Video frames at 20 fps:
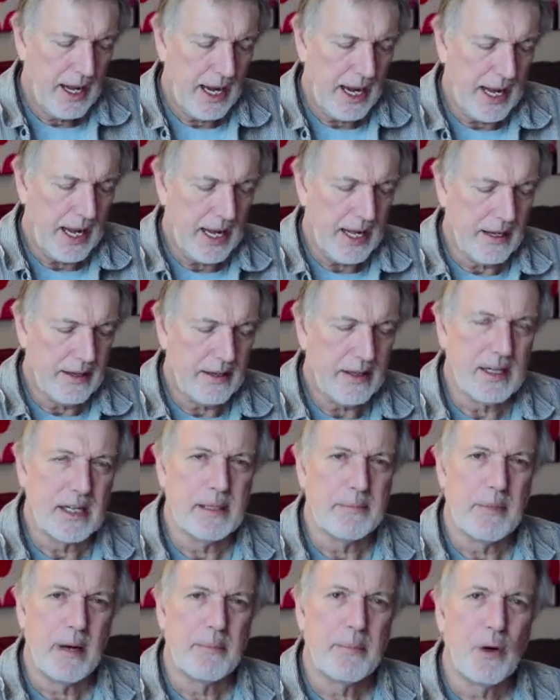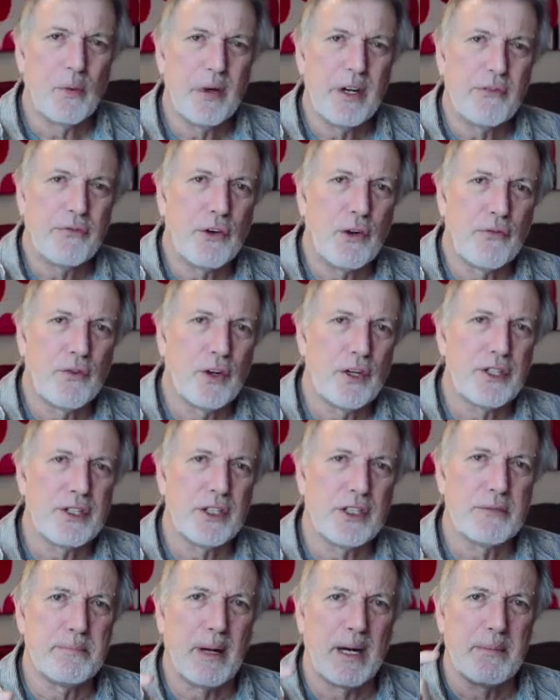And I'm going to read a few
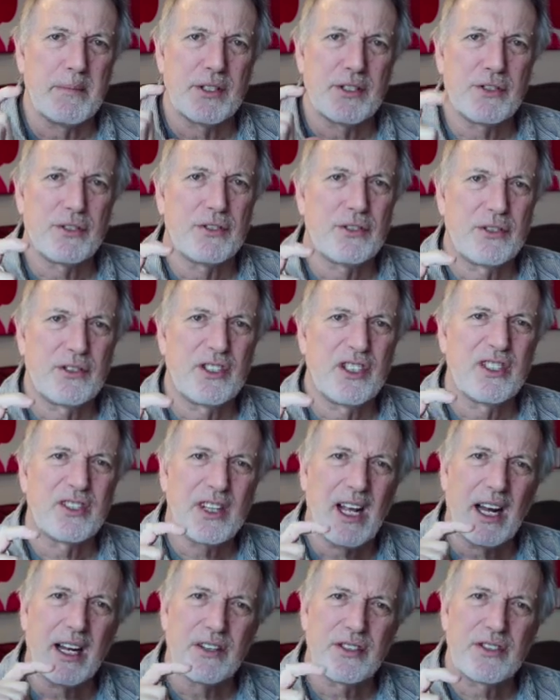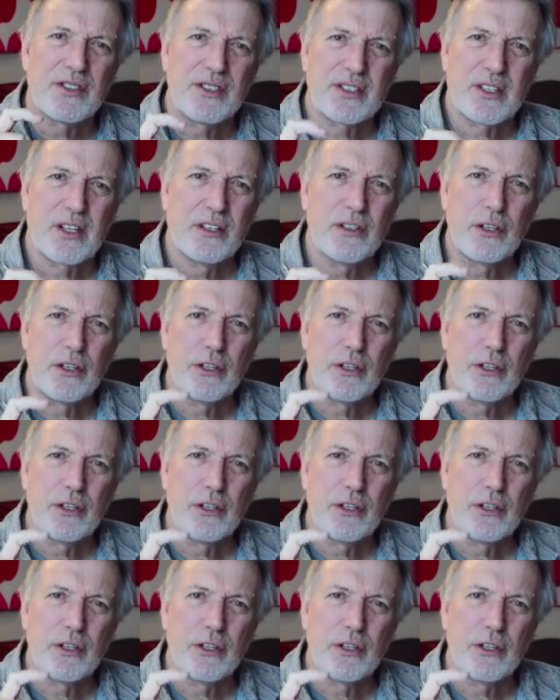verses, but I'm going to just kind of